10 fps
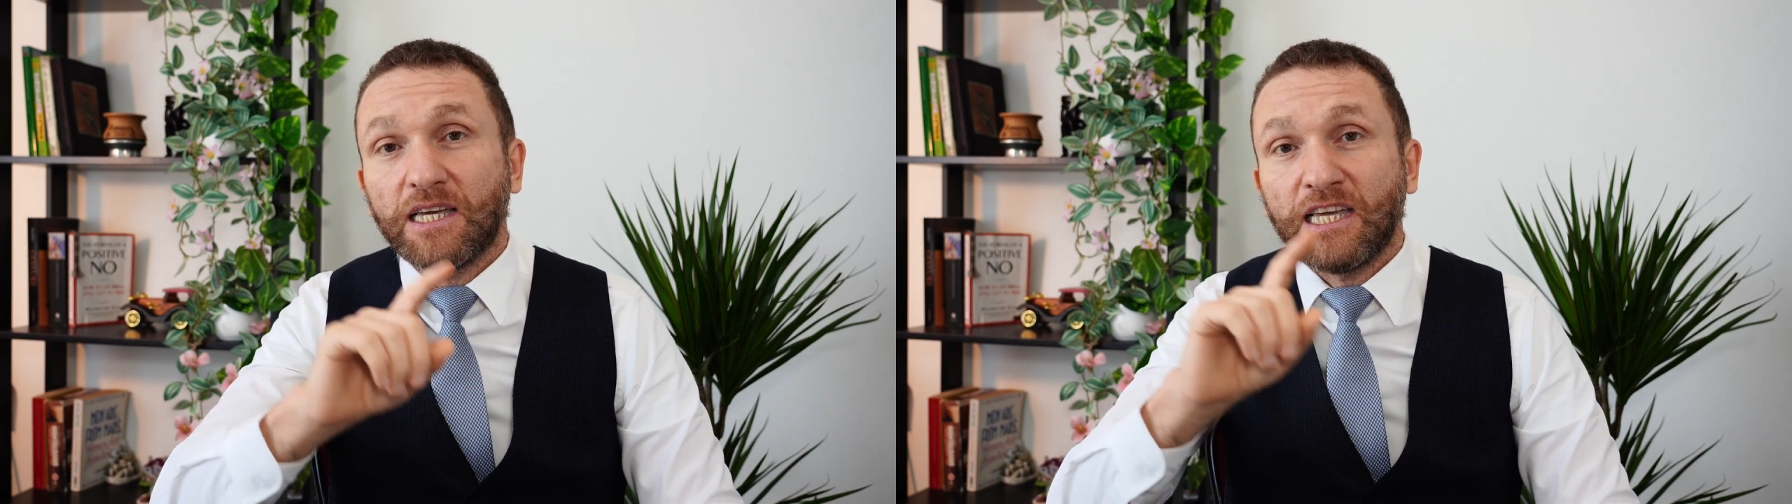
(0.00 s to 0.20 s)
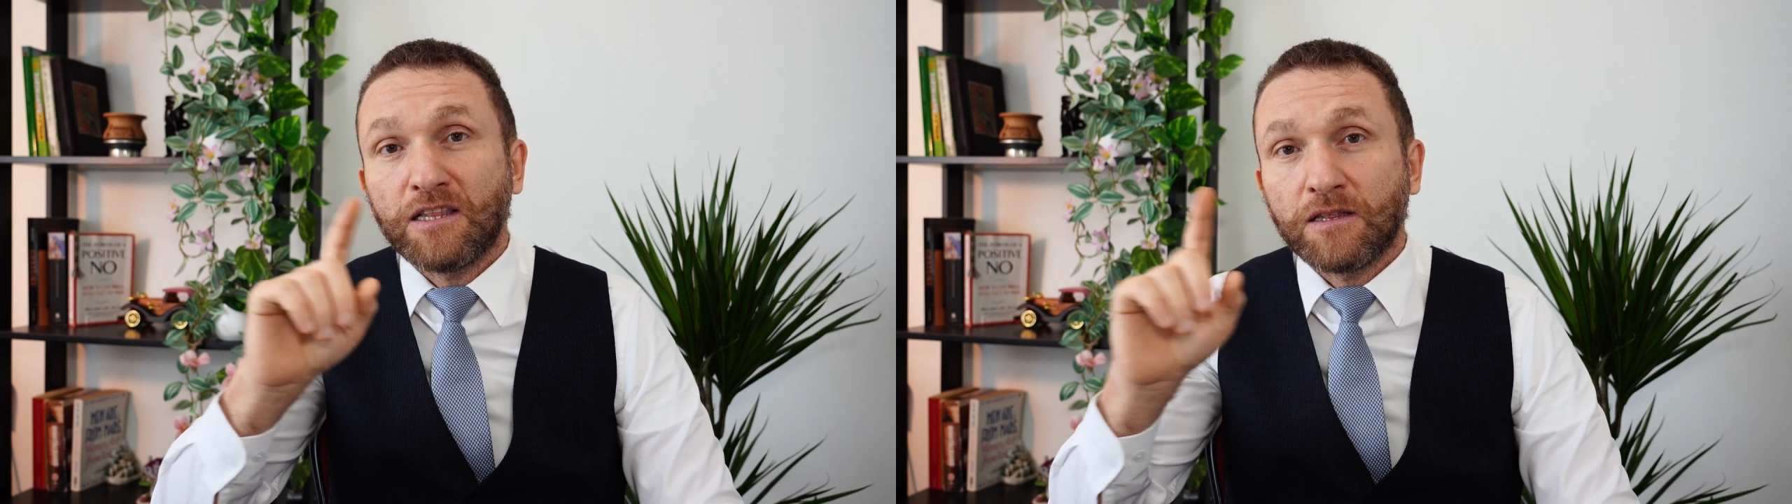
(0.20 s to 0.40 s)

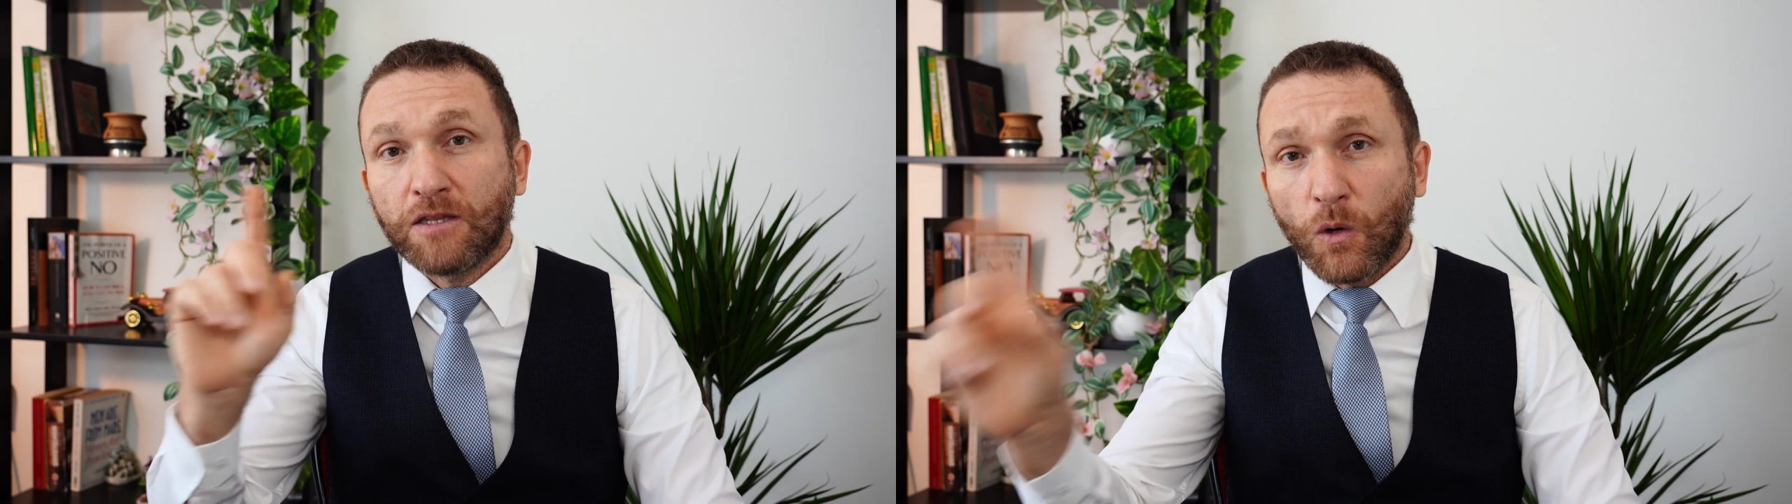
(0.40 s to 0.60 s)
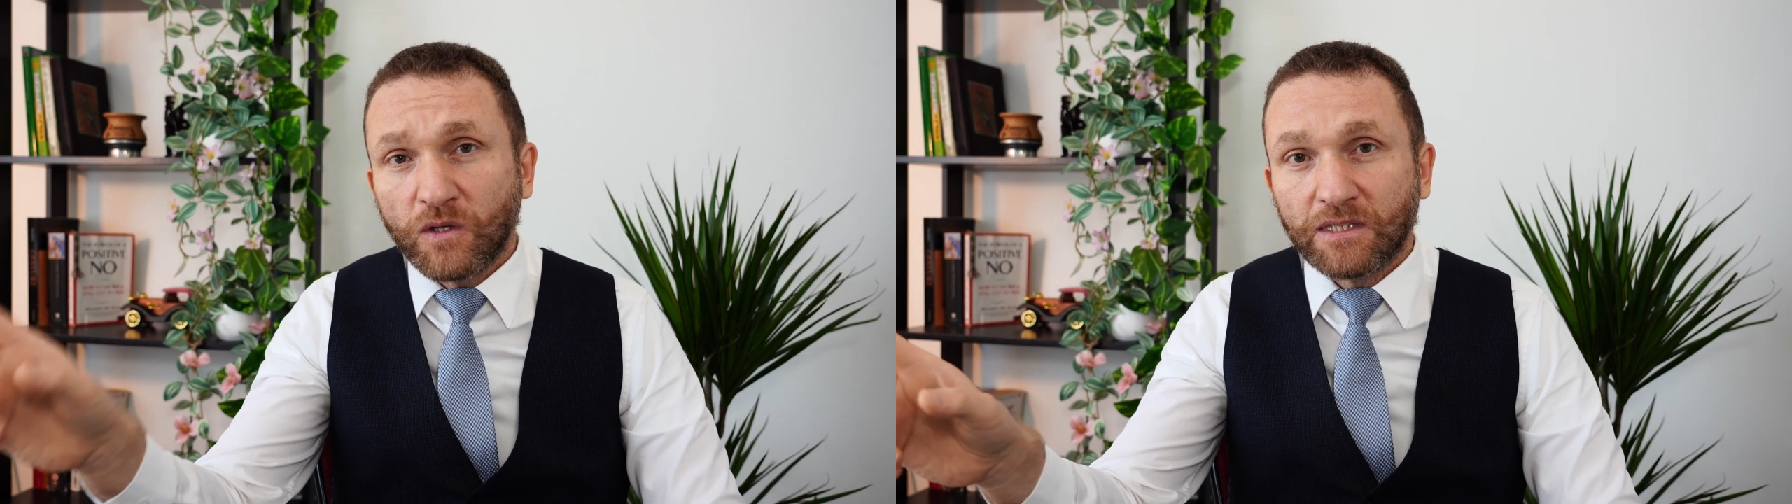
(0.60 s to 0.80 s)
in
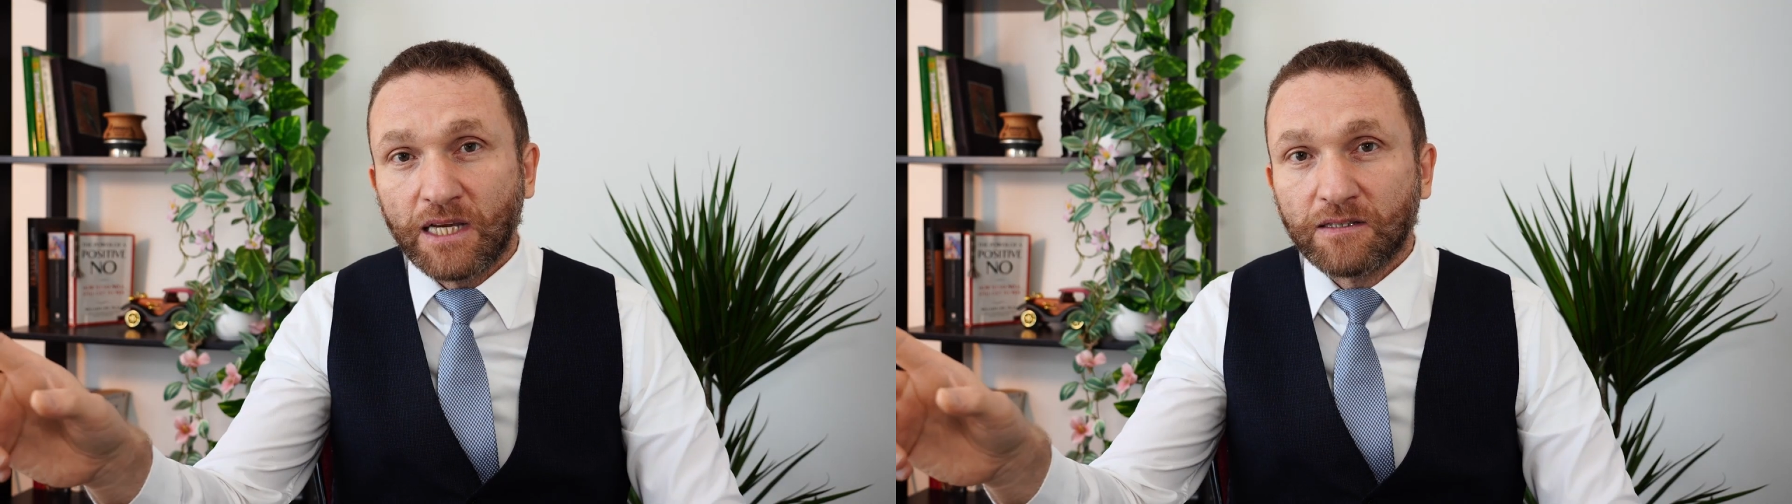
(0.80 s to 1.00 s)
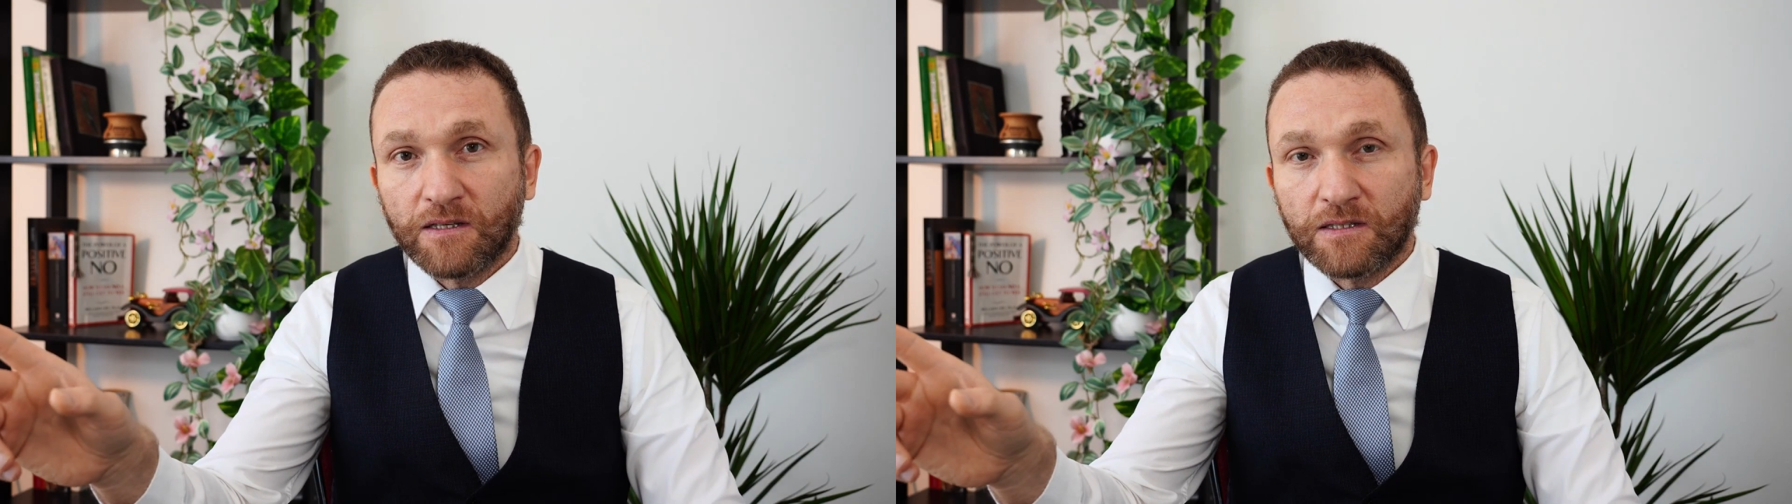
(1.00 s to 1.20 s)
those
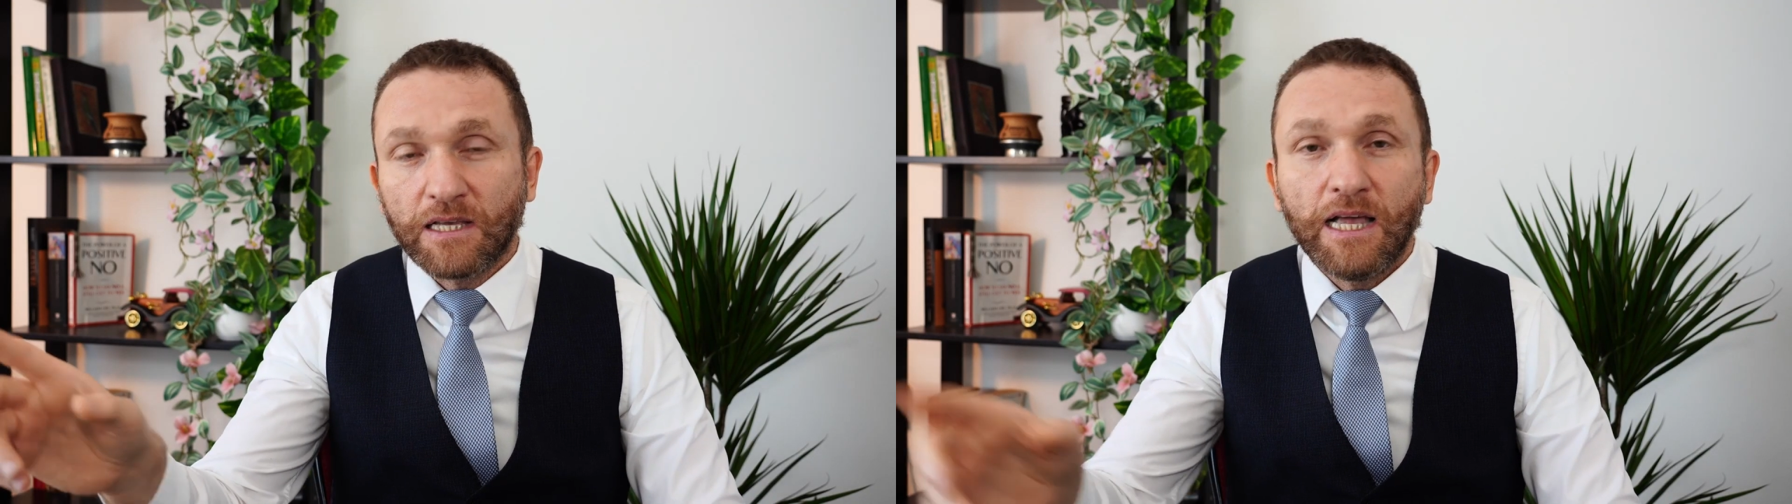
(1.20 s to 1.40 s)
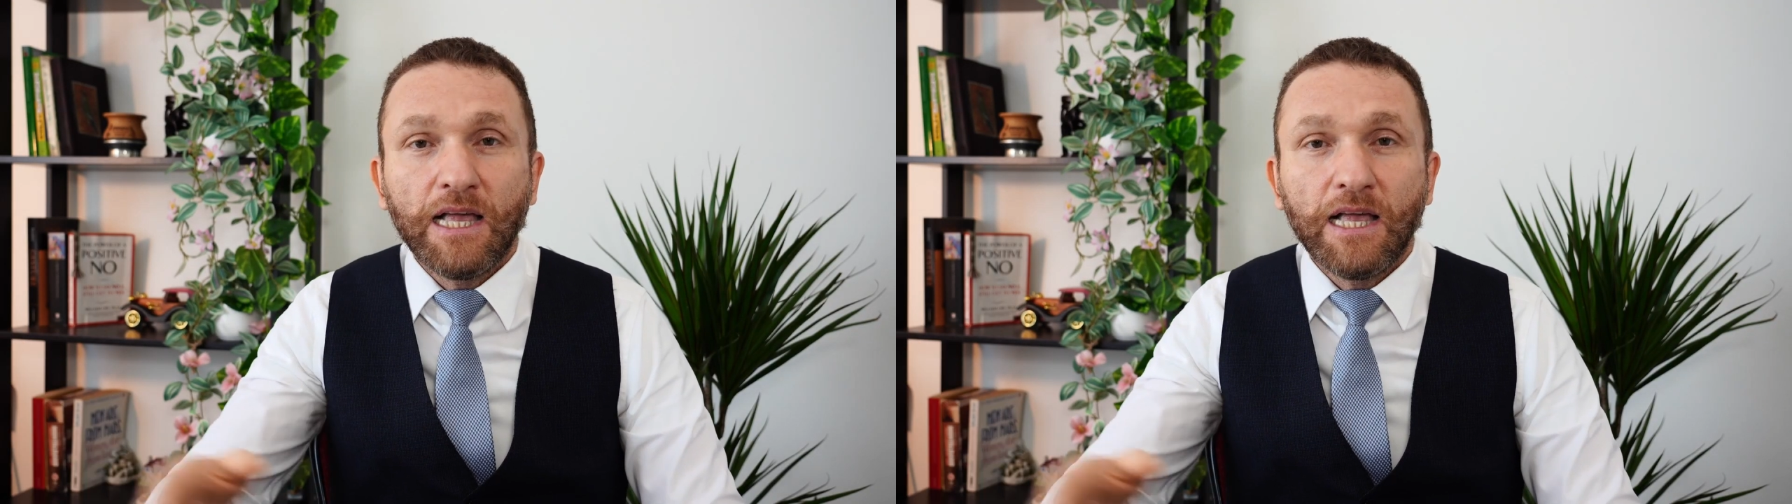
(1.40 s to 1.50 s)
sectors